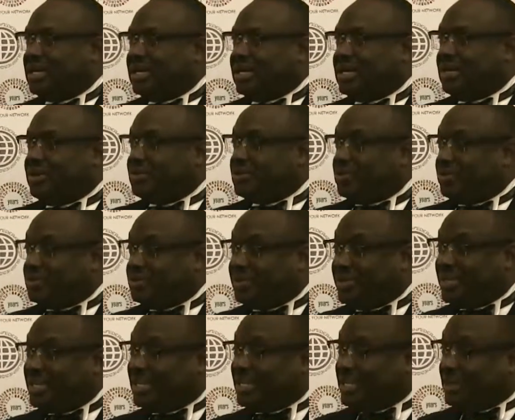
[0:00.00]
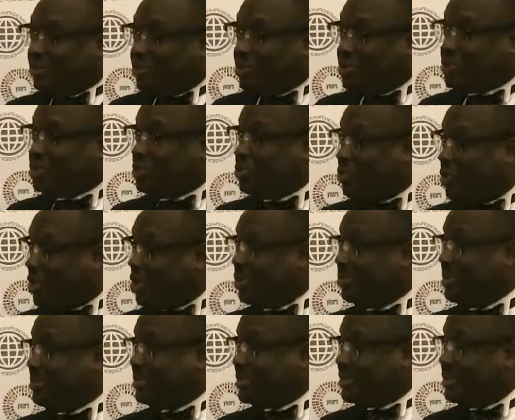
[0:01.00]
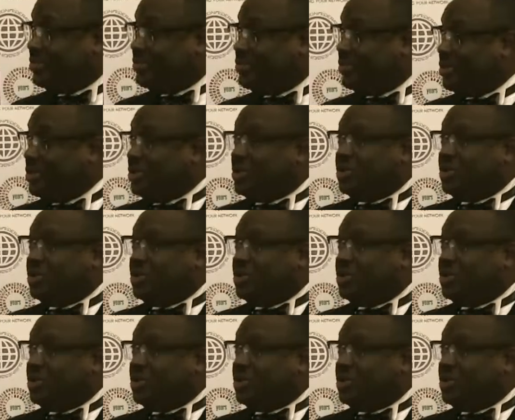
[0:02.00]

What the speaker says: I also want to dedicate this award to WORLDCOB themselves,